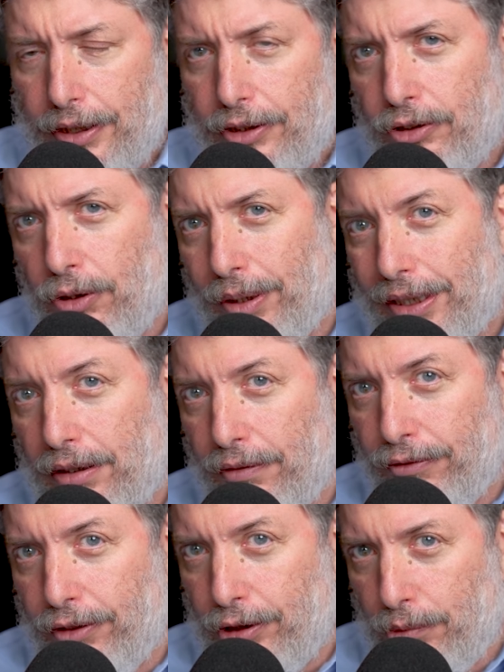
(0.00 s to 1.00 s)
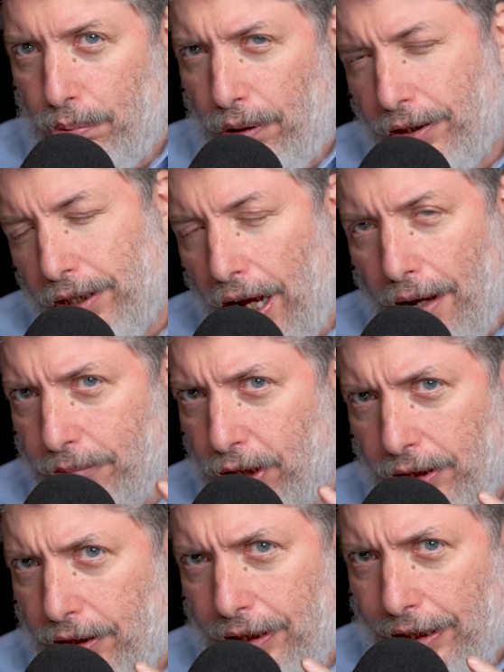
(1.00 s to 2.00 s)
So in the verse, I'm
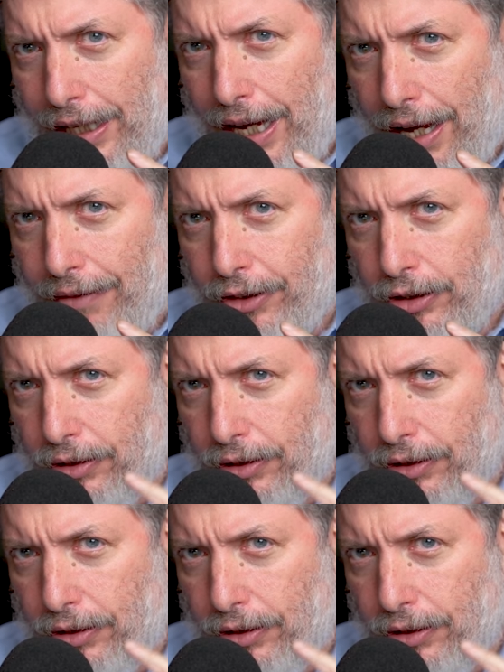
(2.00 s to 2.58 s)
just as a caveat,